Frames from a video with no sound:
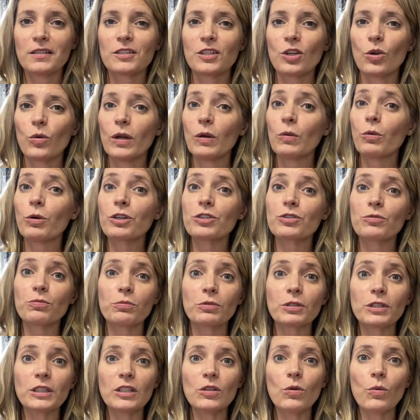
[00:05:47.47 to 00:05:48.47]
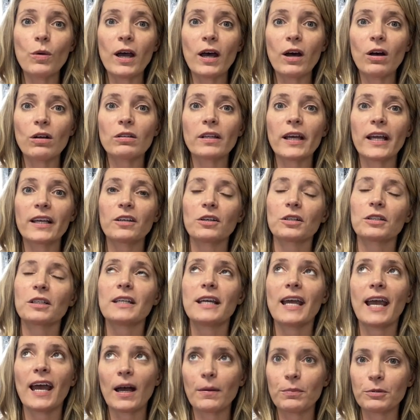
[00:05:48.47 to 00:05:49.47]
So it works really well like on
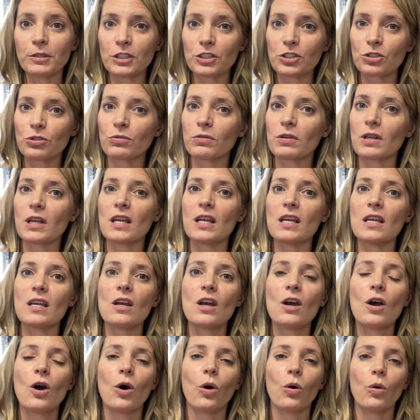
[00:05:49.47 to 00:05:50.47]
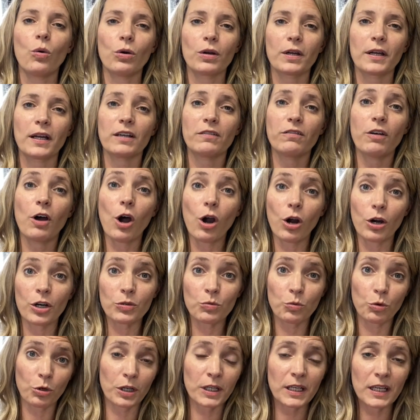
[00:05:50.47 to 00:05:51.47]
cabinetry or kind of
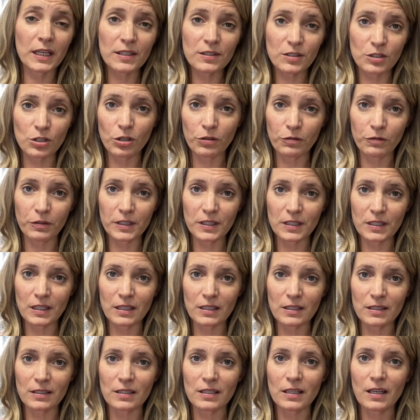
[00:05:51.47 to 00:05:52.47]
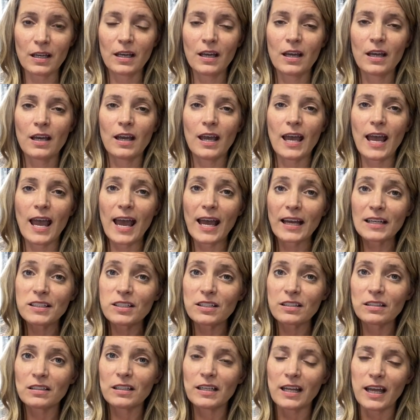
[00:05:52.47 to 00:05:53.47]
hard working surfaces.
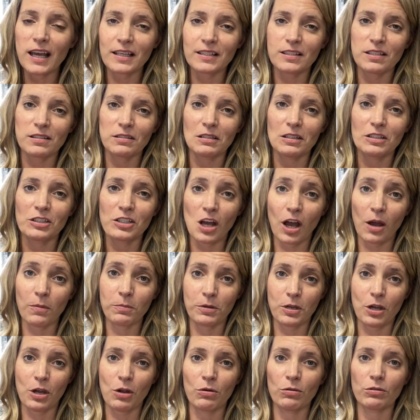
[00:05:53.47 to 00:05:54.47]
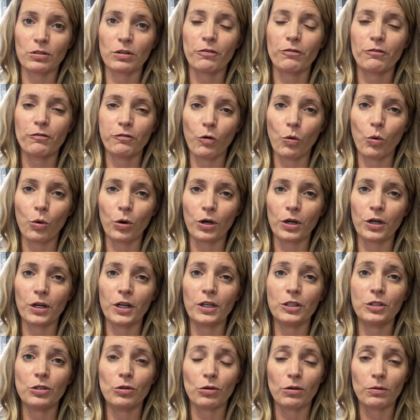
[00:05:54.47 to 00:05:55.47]
Excellent, excellent top coat
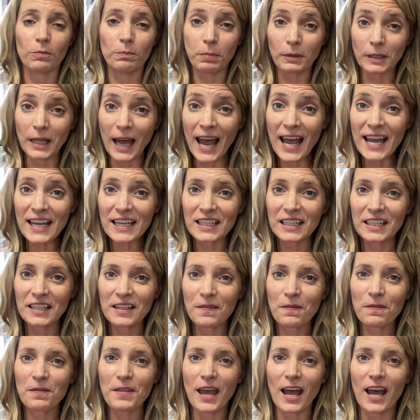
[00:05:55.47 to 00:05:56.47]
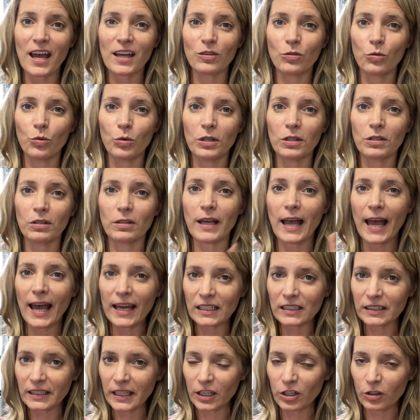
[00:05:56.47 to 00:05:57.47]
for your black that will add
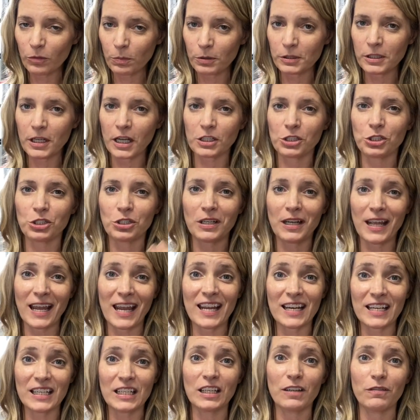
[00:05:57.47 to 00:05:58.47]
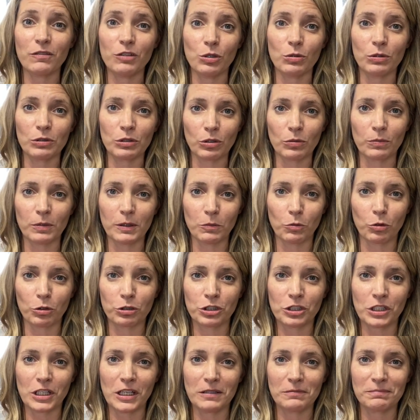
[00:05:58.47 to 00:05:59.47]
a layer of protection and give you a little bit more
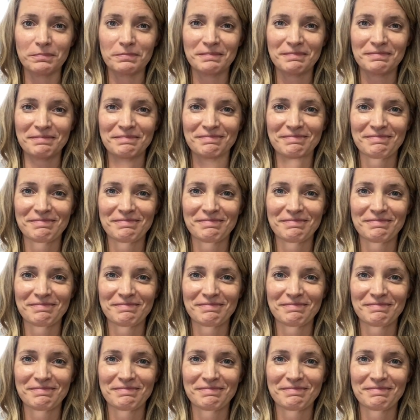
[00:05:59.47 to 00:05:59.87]
sheen.